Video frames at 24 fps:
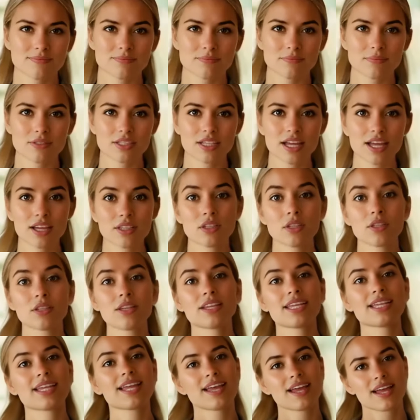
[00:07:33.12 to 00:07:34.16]
General
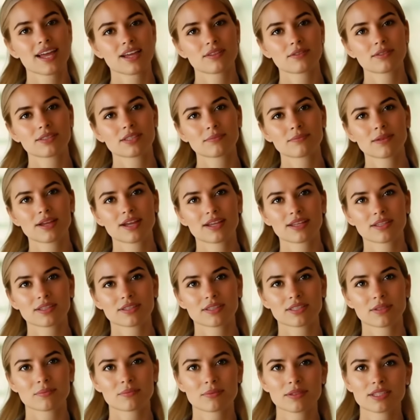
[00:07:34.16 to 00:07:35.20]
AI
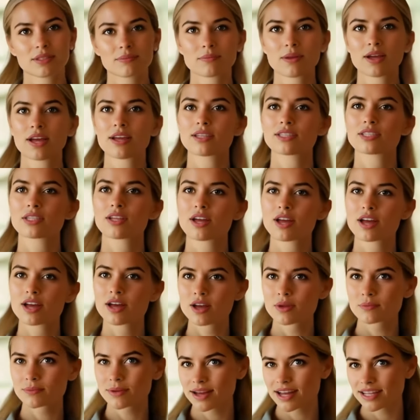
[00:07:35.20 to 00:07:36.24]
responders respond to
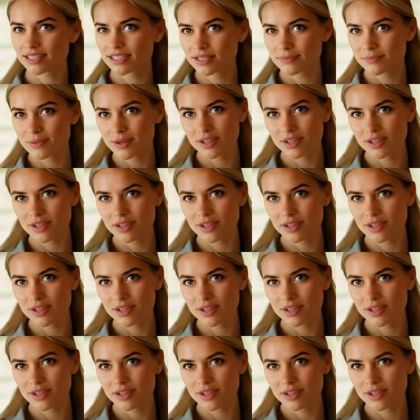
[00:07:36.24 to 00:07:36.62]
all possible